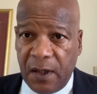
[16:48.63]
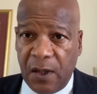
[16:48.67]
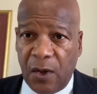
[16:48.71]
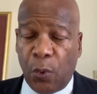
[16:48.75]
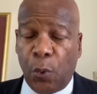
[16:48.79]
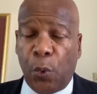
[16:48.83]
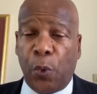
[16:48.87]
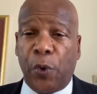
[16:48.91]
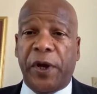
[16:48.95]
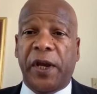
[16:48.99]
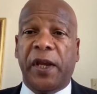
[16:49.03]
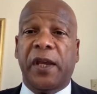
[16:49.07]

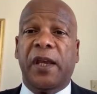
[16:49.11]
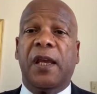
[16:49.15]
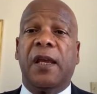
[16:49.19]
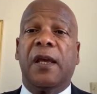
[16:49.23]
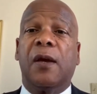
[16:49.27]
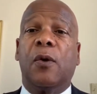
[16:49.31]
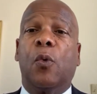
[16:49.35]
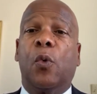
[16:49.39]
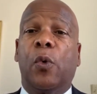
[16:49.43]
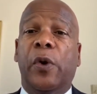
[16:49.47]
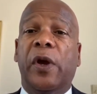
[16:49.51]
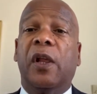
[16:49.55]
We
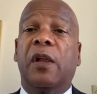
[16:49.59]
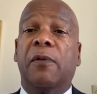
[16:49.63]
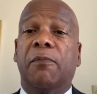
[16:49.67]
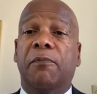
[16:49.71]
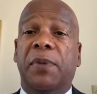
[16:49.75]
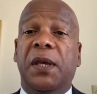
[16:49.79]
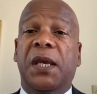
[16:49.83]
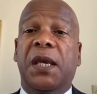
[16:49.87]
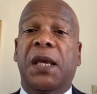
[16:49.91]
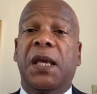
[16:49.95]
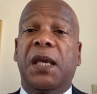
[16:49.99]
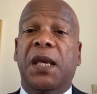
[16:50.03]
will
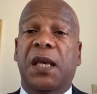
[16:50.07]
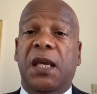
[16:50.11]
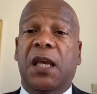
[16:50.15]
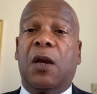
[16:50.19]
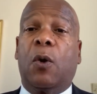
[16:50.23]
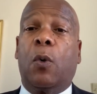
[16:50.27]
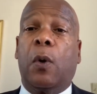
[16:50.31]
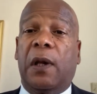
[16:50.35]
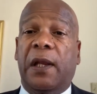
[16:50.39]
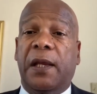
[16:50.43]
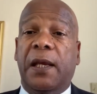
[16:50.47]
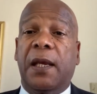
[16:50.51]
be
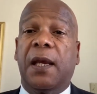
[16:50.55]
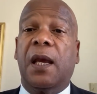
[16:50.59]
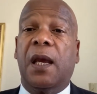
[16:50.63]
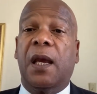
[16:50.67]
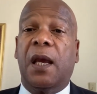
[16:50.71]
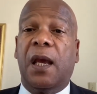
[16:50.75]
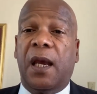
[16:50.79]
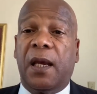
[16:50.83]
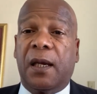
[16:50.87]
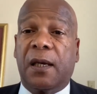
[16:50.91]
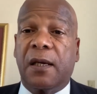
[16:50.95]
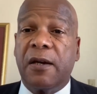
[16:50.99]
equally
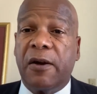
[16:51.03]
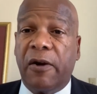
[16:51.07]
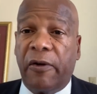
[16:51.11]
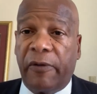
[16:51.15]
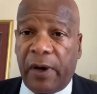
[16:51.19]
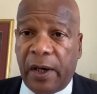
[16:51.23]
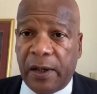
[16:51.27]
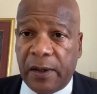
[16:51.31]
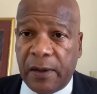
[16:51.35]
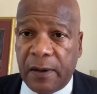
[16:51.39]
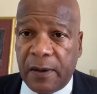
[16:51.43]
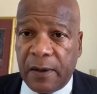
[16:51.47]

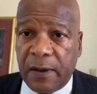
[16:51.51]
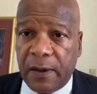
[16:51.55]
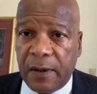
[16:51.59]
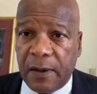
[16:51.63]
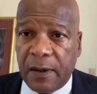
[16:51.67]
ignorant.